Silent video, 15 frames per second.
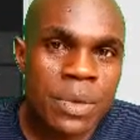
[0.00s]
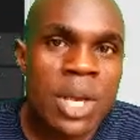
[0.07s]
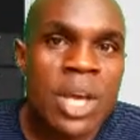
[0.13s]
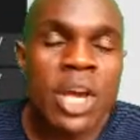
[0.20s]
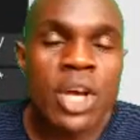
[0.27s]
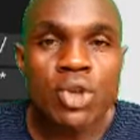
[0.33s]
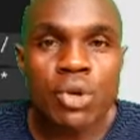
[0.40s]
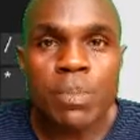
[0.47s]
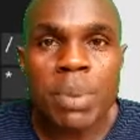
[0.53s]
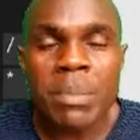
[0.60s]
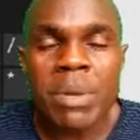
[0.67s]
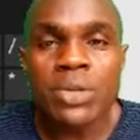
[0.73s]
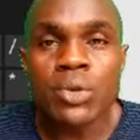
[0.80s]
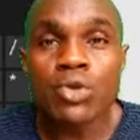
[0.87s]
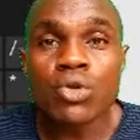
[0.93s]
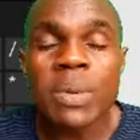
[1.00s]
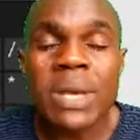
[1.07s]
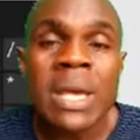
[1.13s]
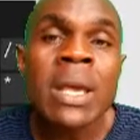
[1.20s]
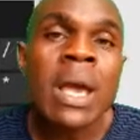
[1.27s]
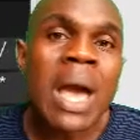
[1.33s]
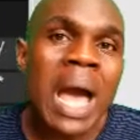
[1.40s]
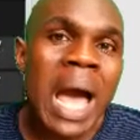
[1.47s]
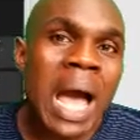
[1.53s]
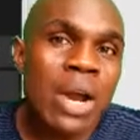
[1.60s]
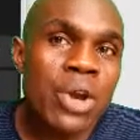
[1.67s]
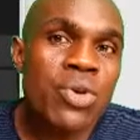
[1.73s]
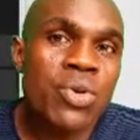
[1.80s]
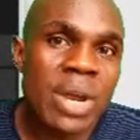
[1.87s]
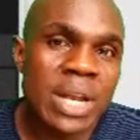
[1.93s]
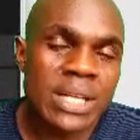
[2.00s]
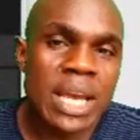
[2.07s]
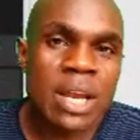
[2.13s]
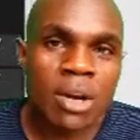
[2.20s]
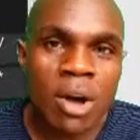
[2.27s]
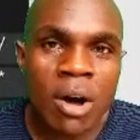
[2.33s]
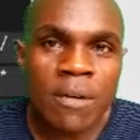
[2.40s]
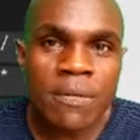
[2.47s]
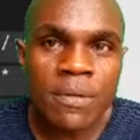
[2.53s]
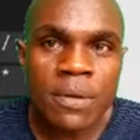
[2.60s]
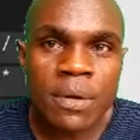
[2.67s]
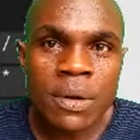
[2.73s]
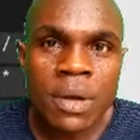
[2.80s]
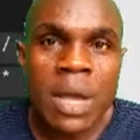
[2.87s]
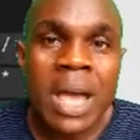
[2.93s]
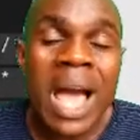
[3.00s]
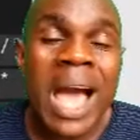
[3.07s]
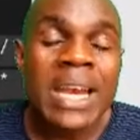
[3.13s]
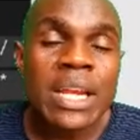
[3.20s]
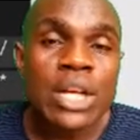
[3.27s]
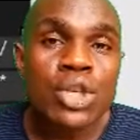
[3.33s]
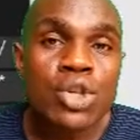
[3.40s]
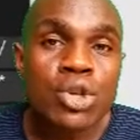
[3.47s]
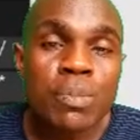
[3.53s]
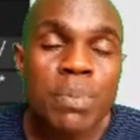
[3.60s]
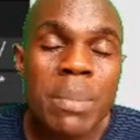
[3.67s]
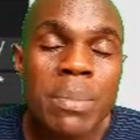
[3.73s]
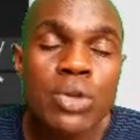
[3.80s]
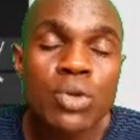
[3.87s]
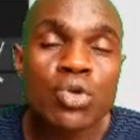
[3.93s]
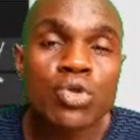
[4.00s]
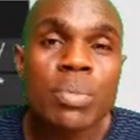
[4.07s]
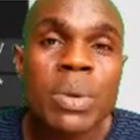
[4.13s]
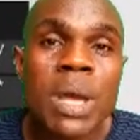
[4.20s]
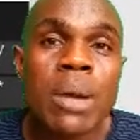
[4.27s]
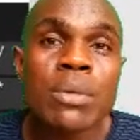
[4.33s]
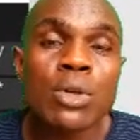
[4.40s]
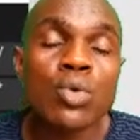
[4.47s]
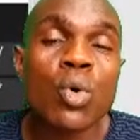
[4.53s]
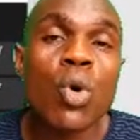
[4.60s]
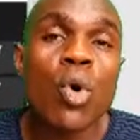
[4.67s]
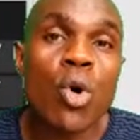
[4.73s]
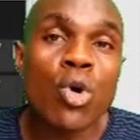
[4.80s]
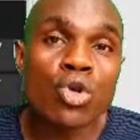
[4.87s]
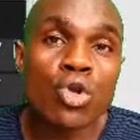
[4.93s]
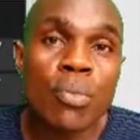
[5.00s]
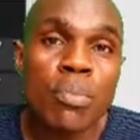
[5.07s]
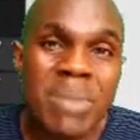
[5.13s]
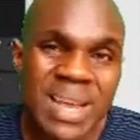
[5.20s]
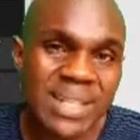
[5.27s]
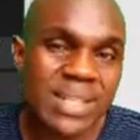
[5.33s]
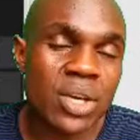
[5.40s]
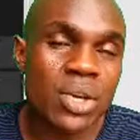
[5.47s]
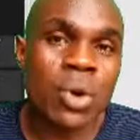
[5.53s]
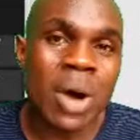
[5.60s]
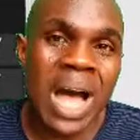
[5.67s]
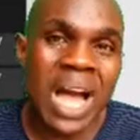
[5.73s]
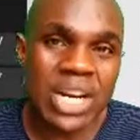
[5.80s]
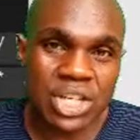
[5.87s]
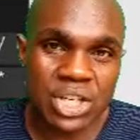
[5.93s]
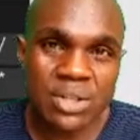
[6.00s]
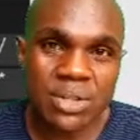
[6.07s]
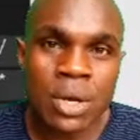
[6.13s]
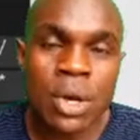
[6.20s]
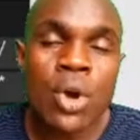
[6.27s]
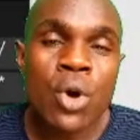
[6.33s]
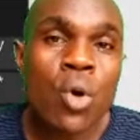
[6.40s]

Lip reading: It should permit you to be accurate enough, and it should permit you to be able to automate your actions.